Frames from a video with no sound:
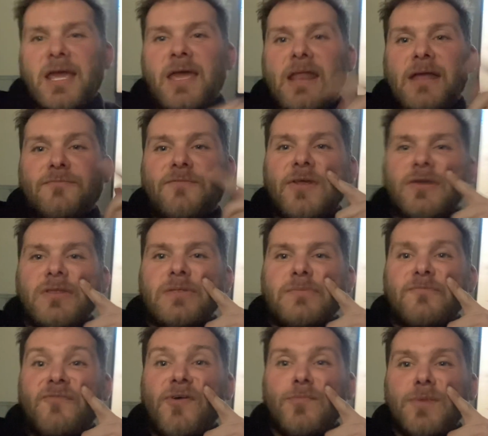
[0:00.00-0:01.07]
Again, I'm
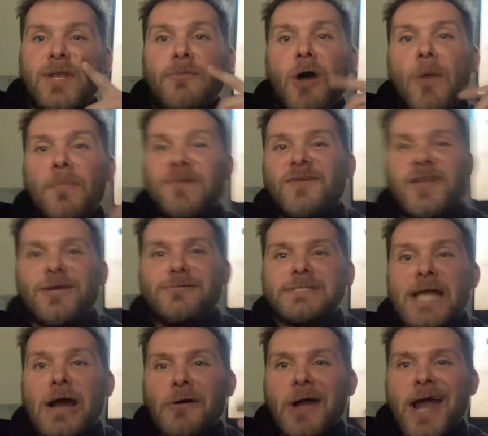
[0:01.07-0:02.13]
filming all my videos
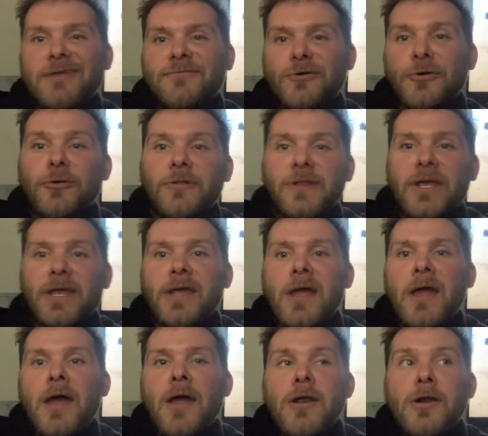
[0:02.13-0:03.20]
now kind of earlier
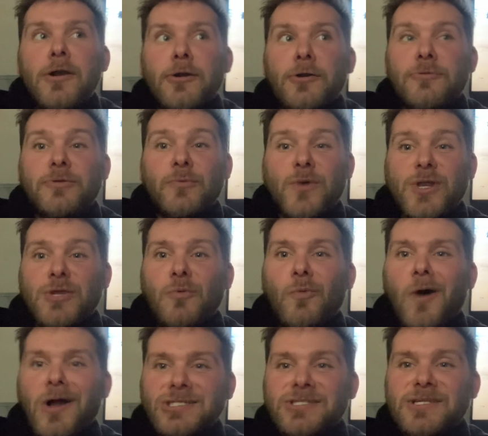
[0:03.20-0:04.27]
than when you
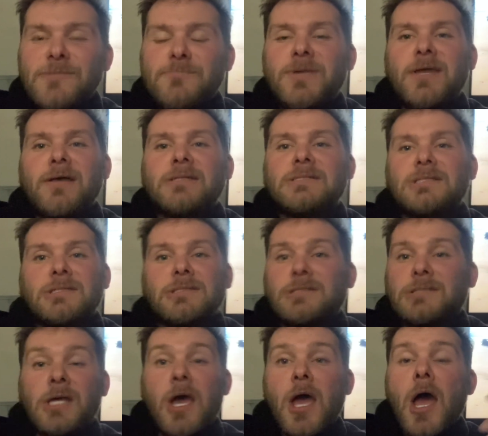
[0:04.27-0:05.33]
watch them
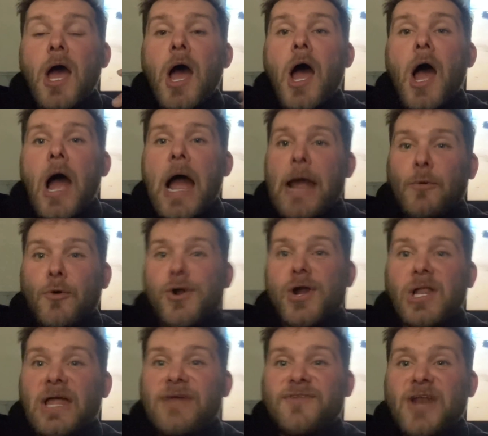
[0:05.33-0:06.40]
because I work
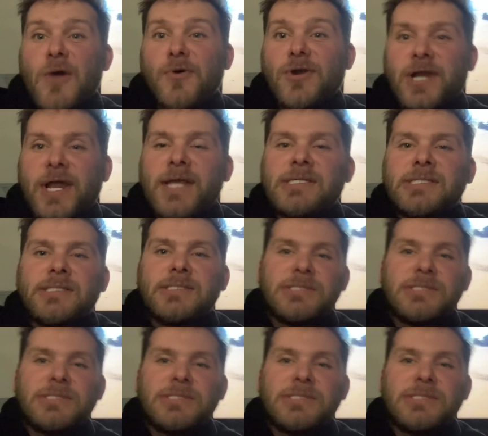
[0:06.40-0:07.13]
11-hour days.